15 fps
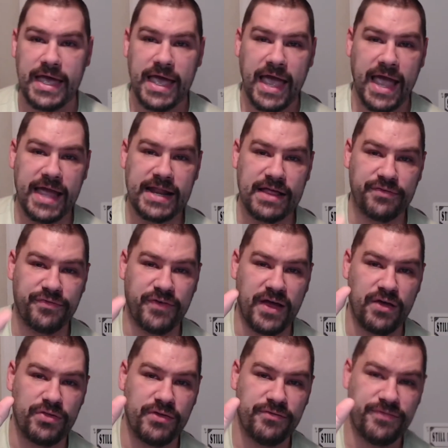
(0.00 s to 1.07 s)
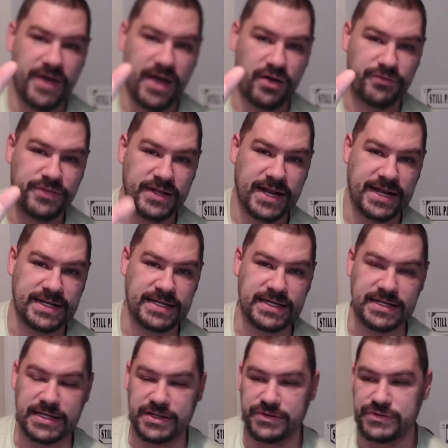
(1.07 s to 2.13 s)
and I found the valve that I
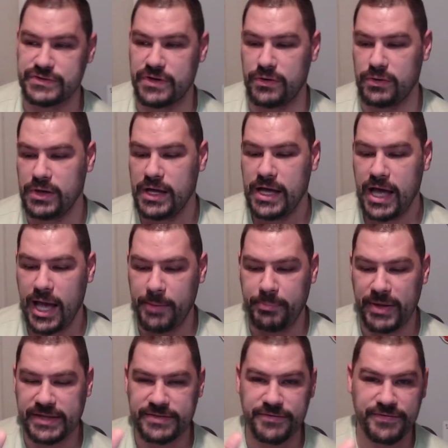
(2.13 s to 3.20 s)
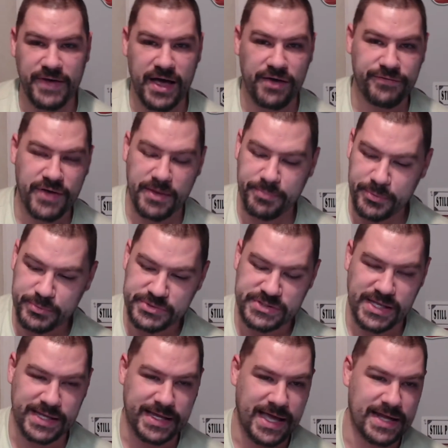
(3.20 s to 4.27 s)
needed. So I picked the valve up. It was
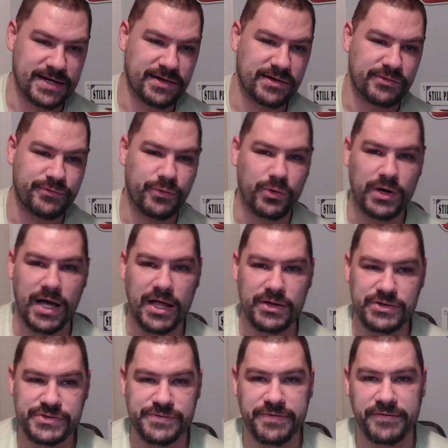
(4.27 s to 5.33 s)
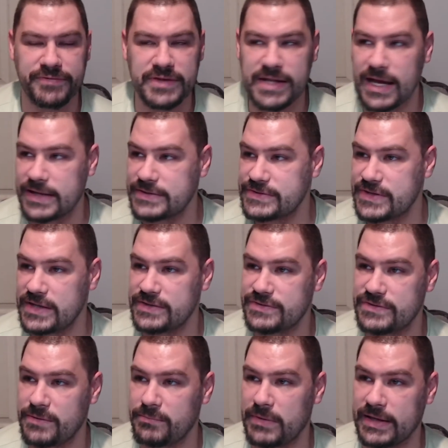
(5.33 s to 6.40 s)
like, I don't know, $4.59,
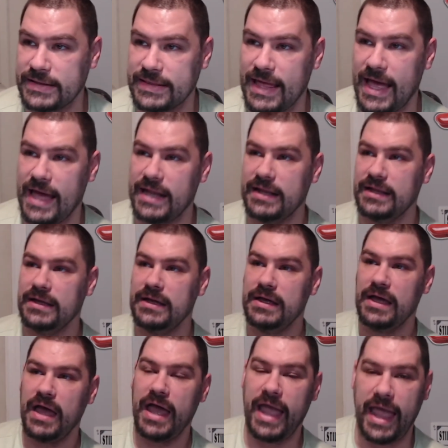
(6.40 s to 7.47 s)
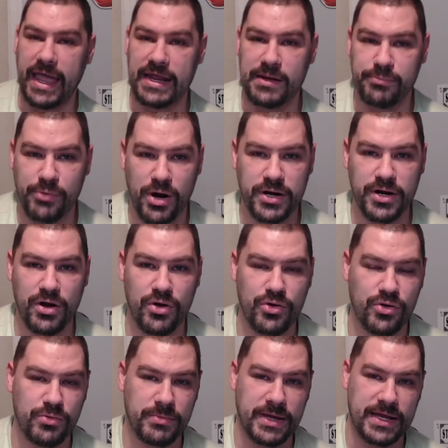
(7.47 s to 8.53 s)
something like that. And I brought it
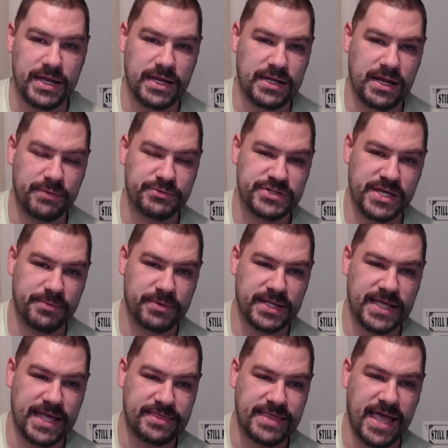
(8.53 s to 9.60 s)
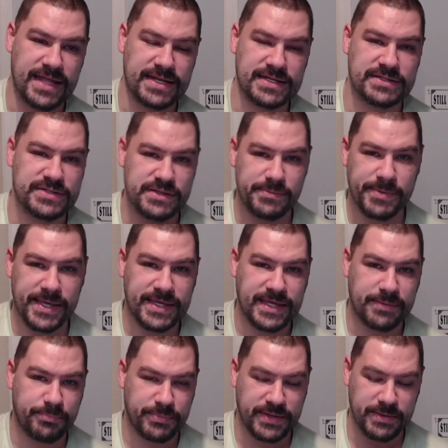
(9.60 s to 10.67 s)
home, and I was able to get that into the big
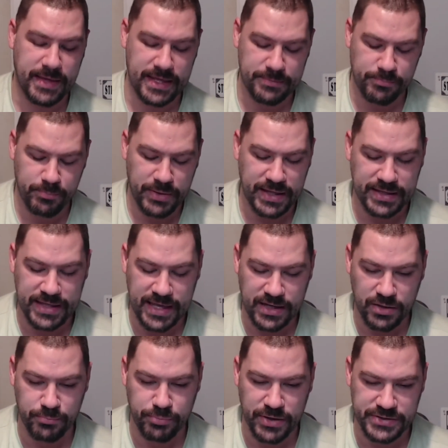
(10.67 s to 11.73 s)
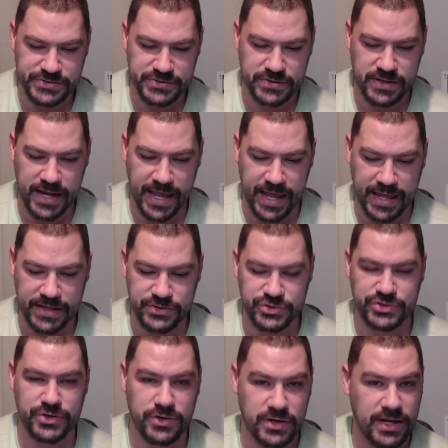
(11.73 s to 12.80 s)
pancake compressor, and
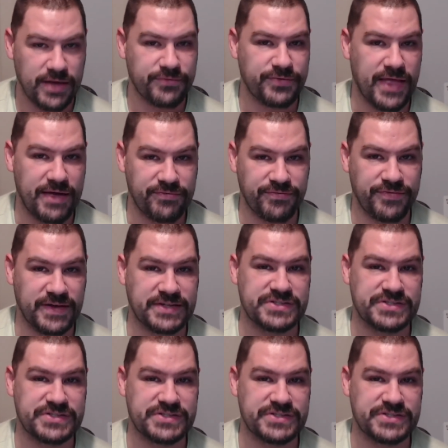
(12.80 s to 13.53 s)
sure enough, that fixed